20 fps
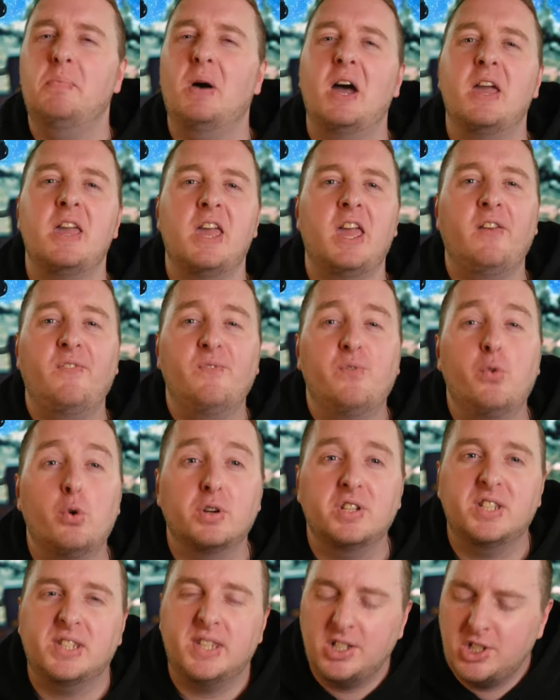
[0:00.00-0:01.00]
by a
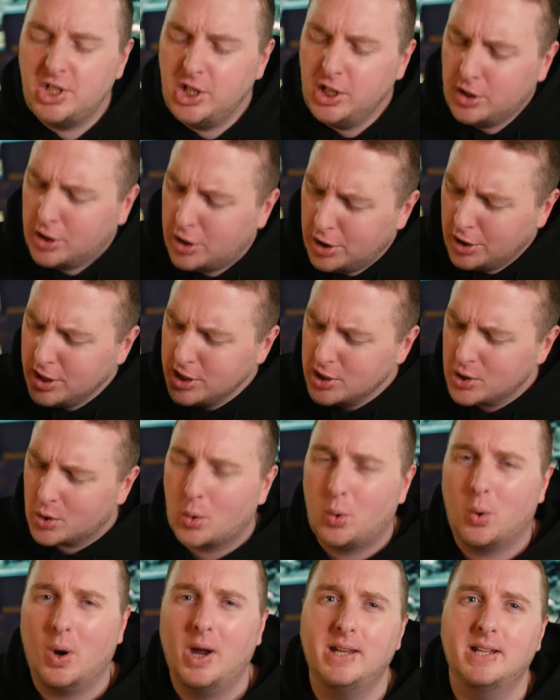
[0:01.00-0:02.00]
force that she couldn't
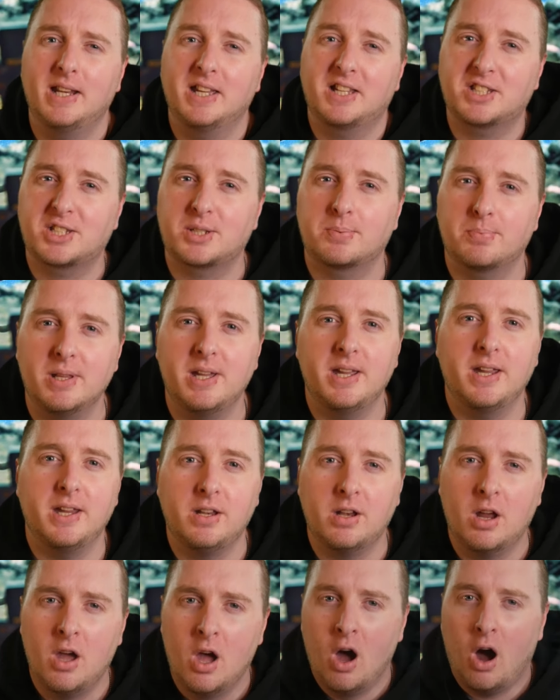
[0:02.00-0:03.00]
quite
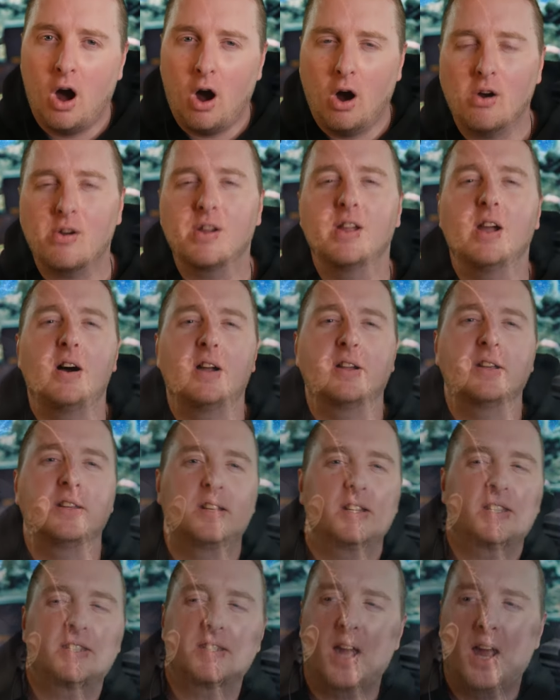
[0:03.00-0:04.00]
explain, Ariana
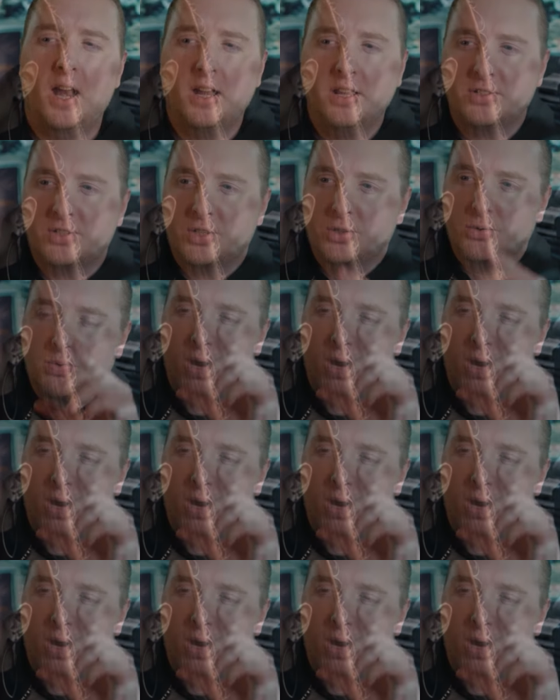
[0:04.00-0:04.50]
decided to